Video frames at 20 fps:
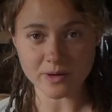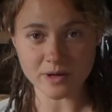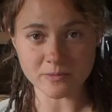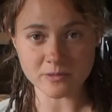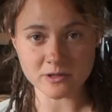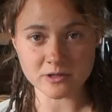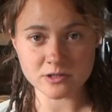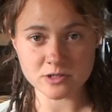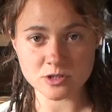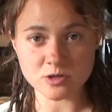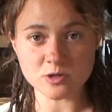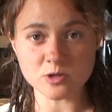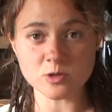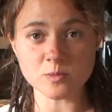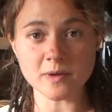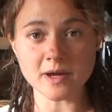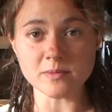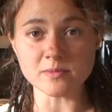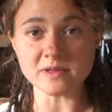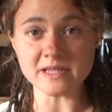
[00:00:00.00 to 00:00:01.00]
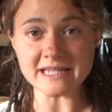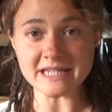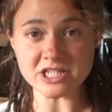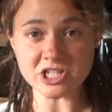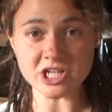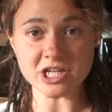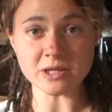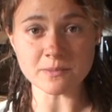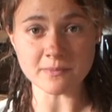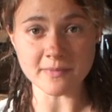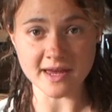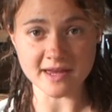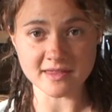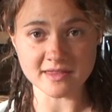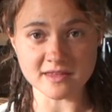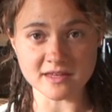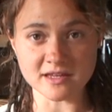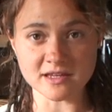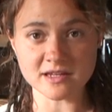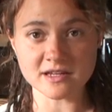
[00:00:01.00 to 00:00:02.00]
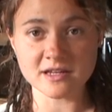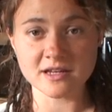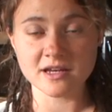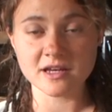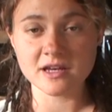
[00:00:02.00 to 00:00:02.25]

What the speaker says: I'm going to show you my bleaching method.